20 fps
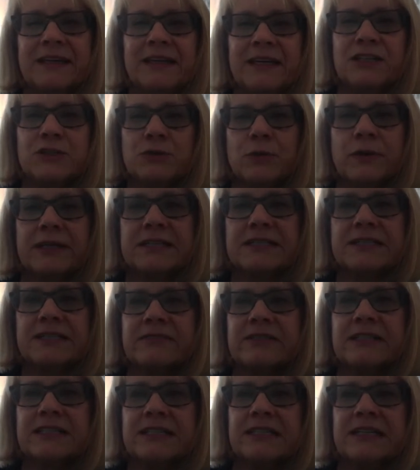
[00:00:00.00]
In
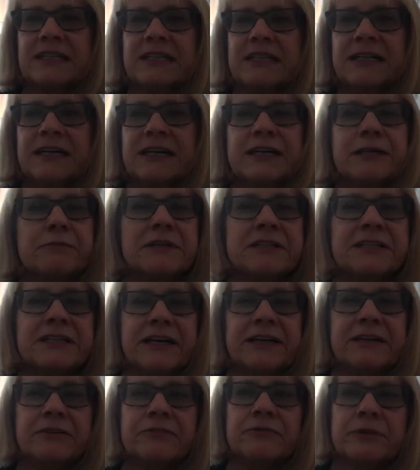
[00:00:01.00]
2017, I
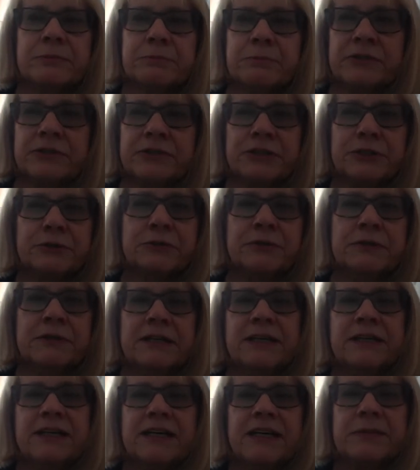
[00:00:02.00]
retired from Purdue
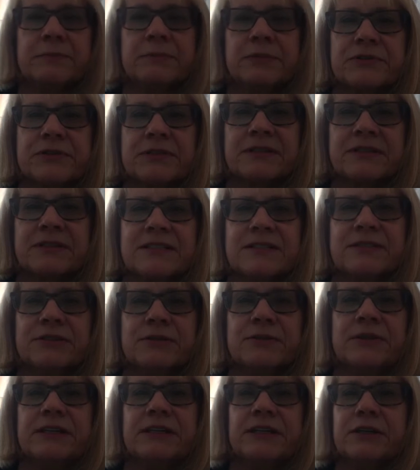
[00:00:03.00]
and
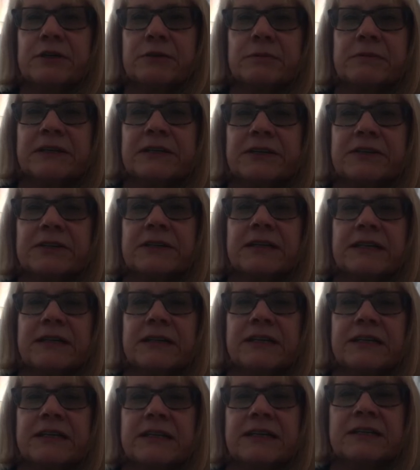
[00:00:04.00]
pursued a career
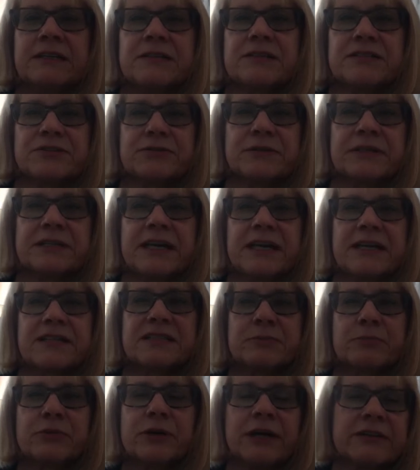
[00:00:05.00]
in industry as
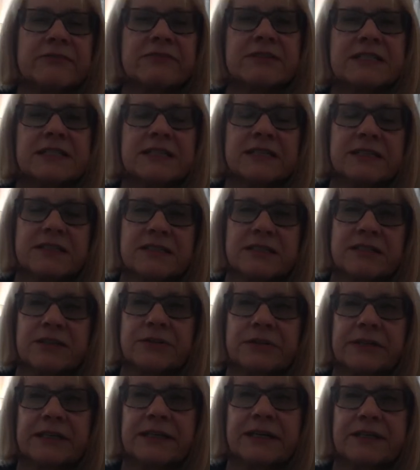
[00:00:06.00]
a privacy and
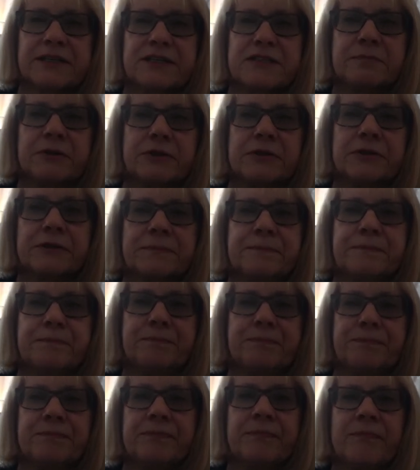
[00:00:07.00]
security expert.
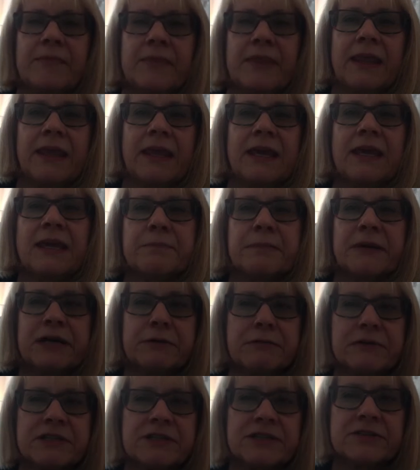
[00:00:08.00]
My
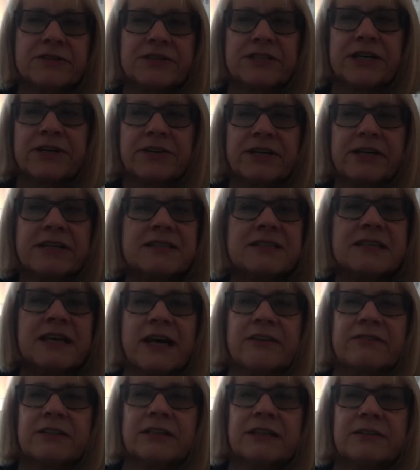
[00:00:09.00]
research areas
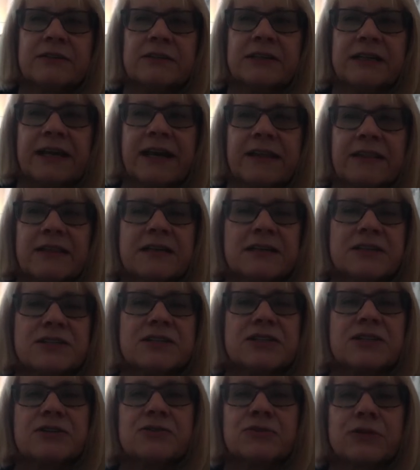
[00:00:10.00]
have included
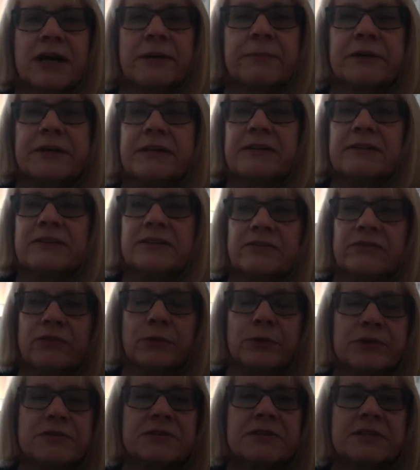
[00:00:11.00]
ethics, trauma,
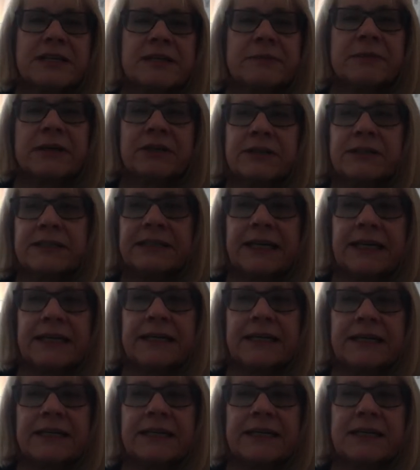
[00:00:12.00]
divorce, and parent
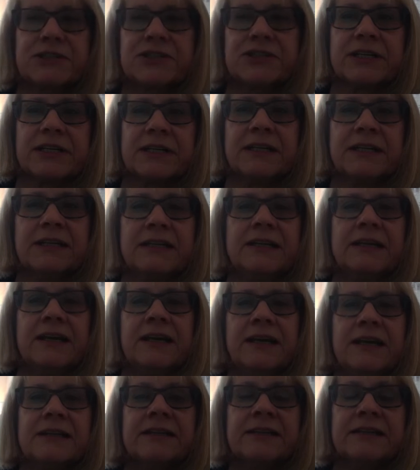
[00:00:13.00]
alienation,
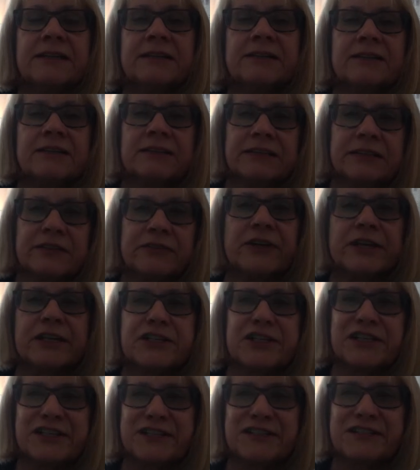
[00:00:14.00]
and clinical
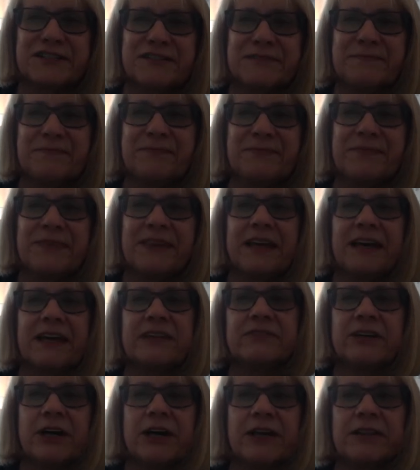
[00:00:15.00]
interventions. I
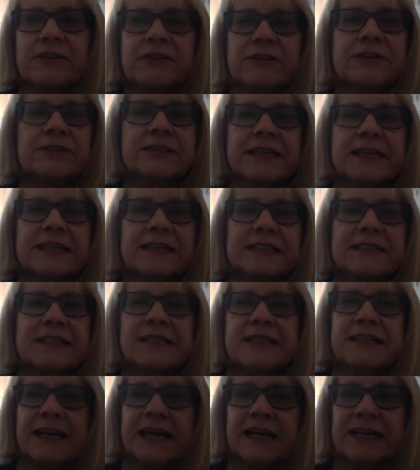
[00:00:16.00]
have authored or
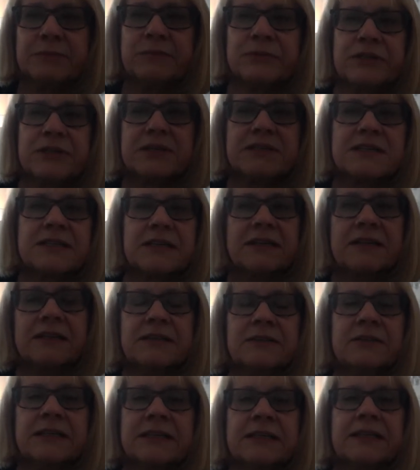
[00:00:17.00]
edited nine books,
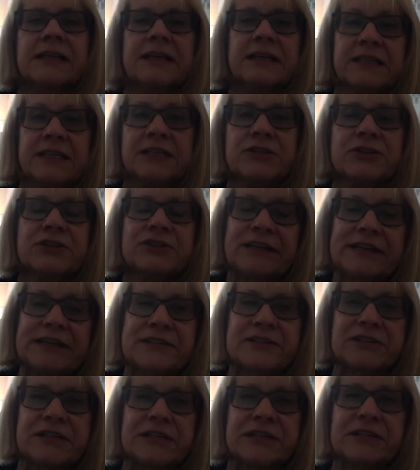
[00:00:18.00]
including An
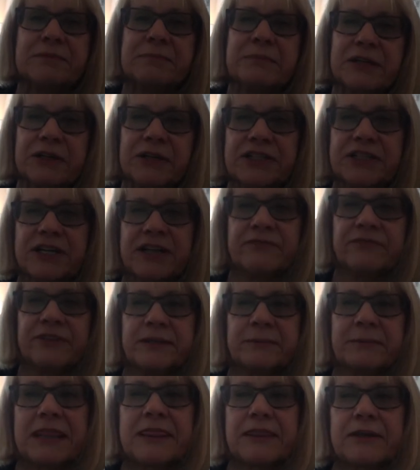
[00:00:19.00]
Introduction to Marriage and
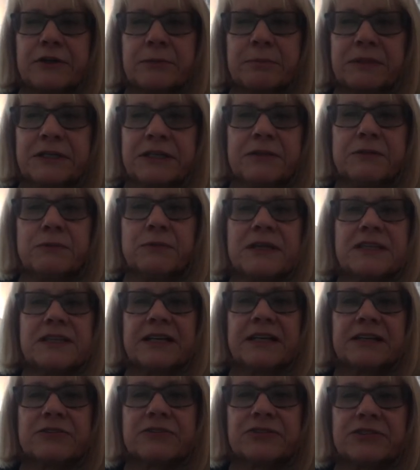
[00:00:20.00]
Family Therapy with
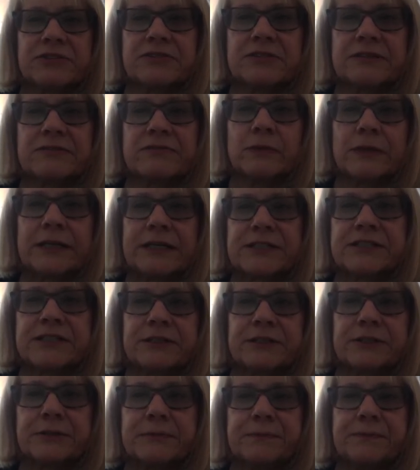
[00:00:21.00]
Dr. Joseph
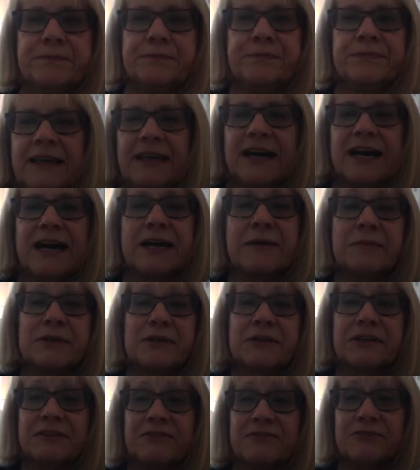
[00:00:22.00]
Wetchler, I am
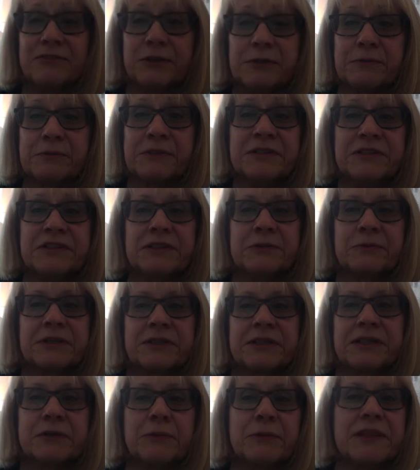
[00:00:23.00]
looking forward to
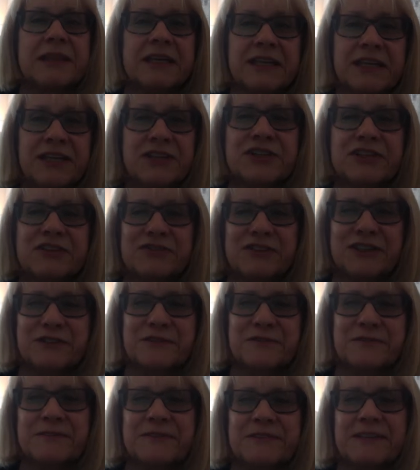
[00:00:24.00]
working with each of
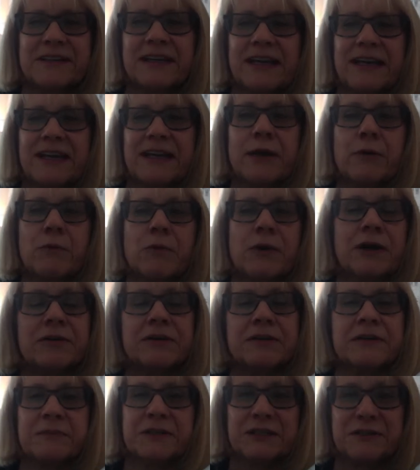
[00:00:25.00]
you, and I
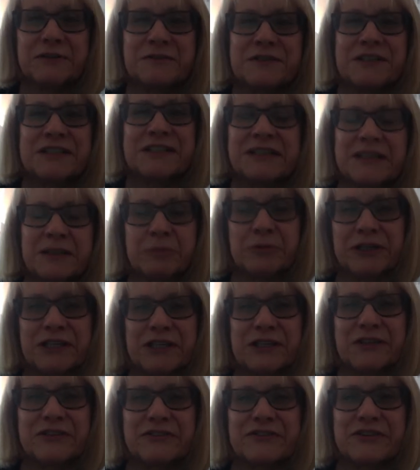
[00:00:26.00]
welcome you to Daybreak
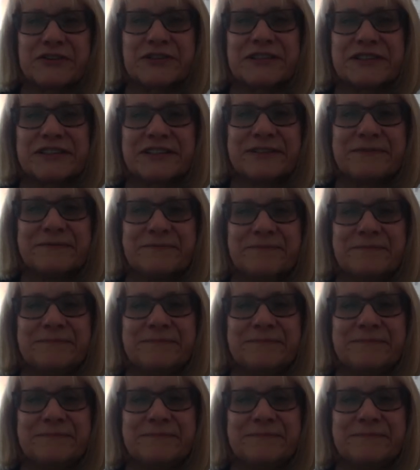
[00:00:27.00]
University.